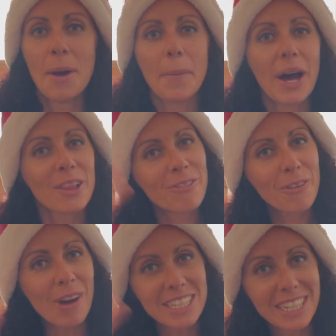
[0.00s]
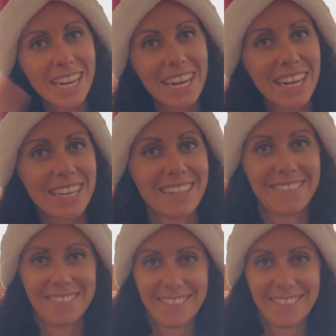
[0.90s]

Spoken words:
Mahalo for watching.